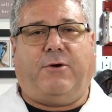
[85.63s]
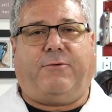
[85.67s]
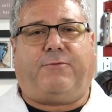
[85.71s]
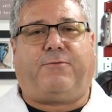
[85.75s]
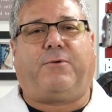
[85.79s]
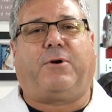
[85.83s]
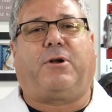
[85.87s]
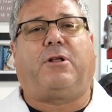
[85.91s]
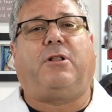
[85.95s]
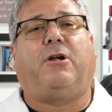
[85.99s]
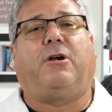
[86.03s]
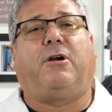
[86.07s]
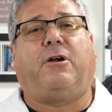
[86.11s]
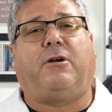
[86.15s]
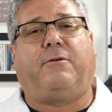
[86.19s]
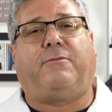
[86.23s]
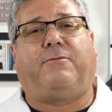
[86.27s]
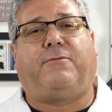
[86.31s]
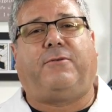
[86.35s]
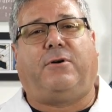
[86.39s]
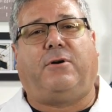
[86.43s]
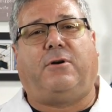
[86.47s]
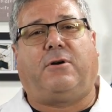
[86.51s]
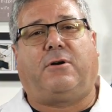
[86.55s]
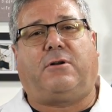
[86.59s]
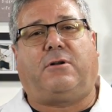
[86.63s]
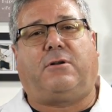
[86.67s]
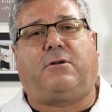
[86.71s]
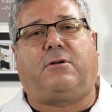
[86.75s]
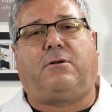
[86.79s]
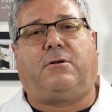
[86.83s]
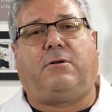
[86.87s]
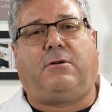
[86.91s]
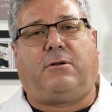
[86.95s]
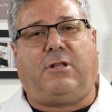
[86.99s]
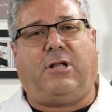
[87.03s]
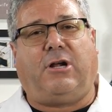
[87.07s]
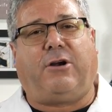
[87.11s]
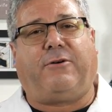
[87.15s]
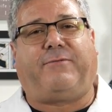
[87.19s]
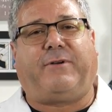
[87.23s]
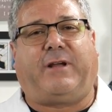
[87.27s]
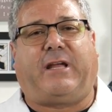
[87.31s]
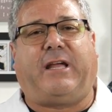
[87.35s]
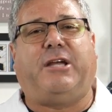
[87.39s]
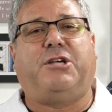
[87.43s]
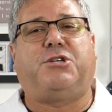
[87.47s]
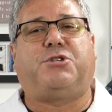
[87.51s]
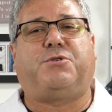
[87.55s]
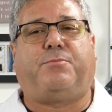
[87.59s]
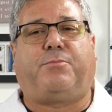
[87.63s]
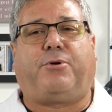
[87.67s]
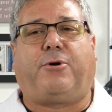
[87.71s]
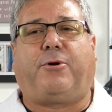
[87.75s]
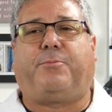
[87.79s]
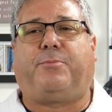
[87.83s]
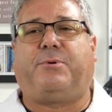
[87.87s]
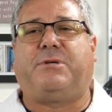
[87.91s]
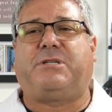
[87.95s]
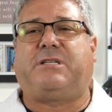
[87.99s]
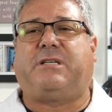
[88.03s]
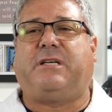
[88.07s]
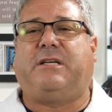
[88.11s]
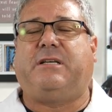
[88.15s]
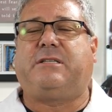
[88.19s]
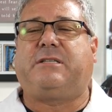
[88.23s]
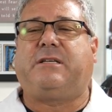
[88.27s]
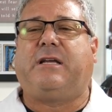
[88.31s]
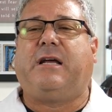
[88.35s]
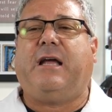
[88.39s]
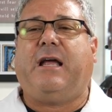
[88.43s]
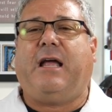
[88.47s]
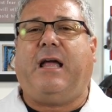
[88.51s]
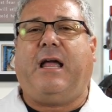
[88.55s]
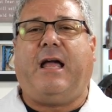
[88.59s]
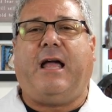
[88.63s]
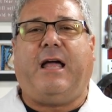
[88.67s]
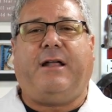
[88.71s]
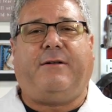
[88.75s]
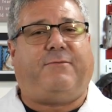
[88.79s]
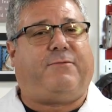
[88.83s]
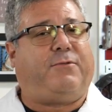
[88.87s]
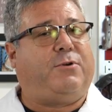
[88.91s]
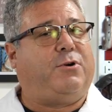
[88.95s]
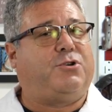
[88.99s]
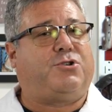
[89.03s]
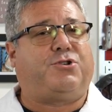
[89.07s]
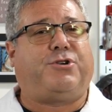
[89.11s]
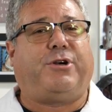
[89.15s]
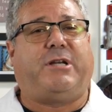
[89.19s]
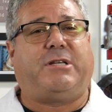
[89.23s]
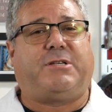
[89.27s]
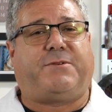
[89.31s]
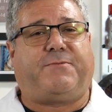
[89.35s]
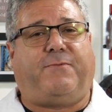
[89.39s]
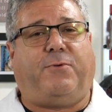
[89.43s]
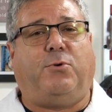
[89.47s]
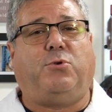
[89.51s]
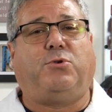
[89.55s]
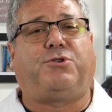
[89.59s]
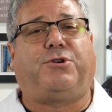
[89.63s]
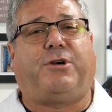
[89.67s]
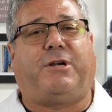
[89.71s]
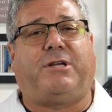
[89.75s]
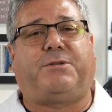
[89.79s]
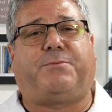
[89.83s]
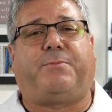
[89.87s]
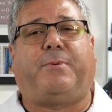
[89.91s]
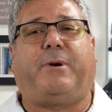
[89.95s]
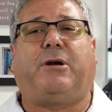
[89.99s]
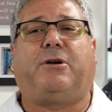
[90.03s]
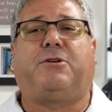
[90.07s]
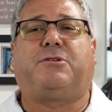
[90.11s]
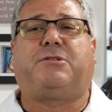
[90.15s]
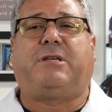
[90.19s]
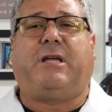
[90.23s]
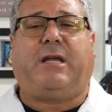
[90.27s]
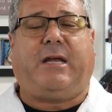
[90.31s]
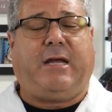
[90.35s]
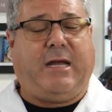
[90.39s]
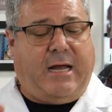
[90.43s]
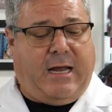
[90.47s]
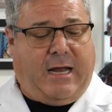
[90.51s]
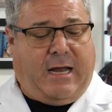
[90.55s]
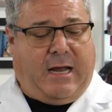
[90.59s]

for clarification purposes and for full transparency,